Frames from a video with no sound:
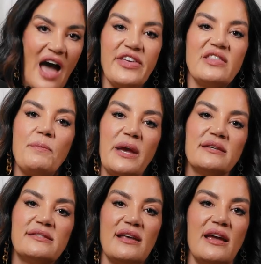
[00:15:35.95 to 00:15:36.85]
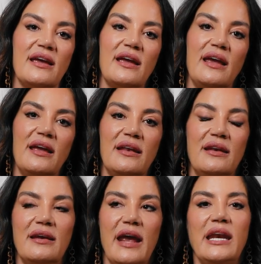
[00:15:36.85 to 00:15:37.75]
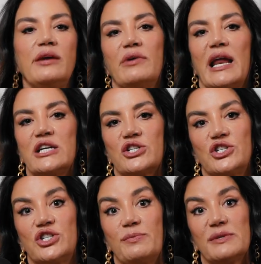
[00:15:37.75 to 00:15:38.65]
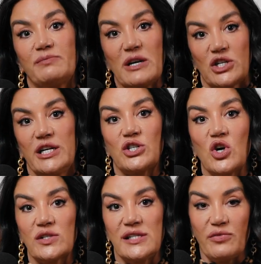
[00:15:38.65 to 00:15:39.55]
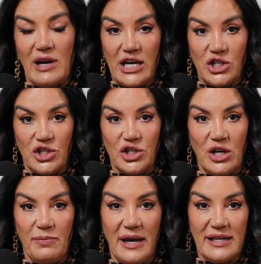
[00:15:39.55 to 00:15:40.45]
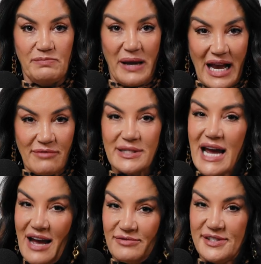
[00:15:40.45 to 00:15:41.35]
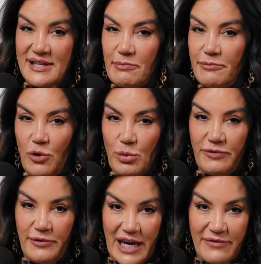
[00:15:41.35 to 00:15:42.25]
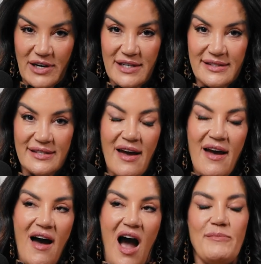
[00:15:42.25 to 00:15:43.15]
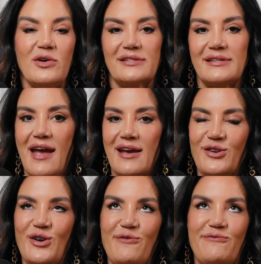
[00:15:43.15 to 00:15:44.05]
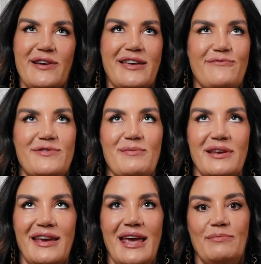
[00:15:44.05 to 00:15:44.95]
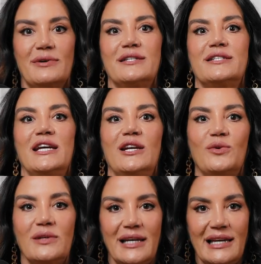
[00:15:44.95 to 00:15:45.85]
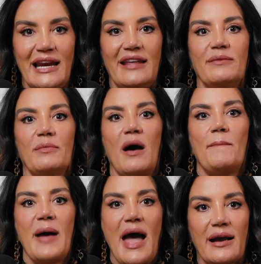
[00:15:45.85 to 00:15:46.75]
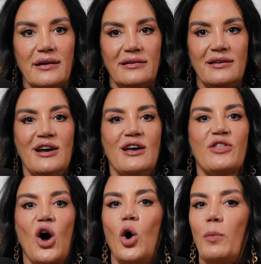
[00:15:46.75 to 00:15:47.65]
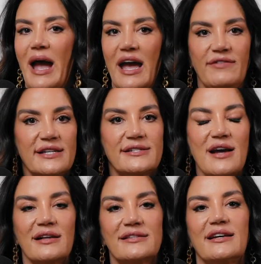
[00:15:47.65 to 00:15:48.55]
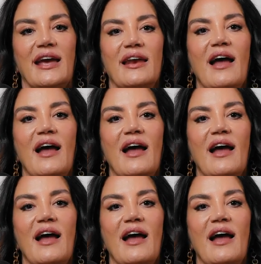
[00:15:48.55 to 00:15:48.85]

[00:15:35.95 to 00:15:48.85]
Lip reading: I think the biggest thing in any relationship, especially a toxic relationship, is being able to have some form of forgiveness. I'm not saying, forgive them and keep continually letting them come back and the whole behavior starts again.